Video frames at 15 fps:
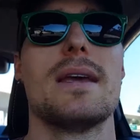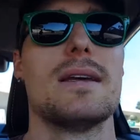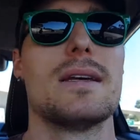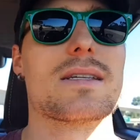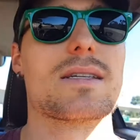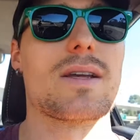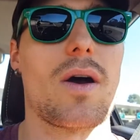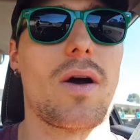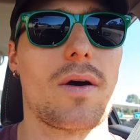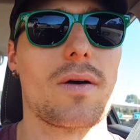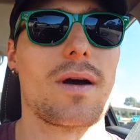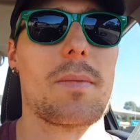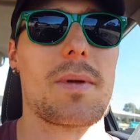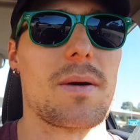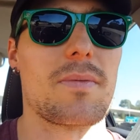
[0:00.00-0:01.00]
So
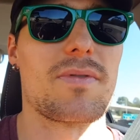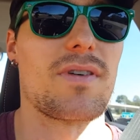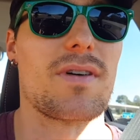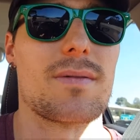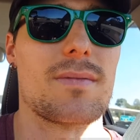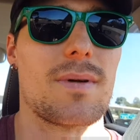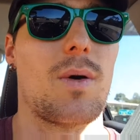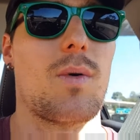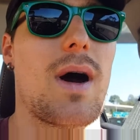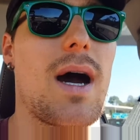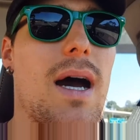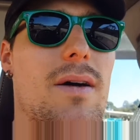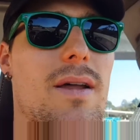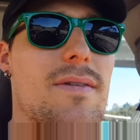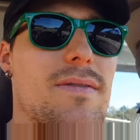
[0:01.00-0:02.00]
I've been up for a
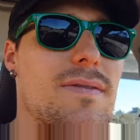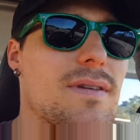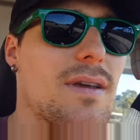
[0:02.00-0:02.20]
while.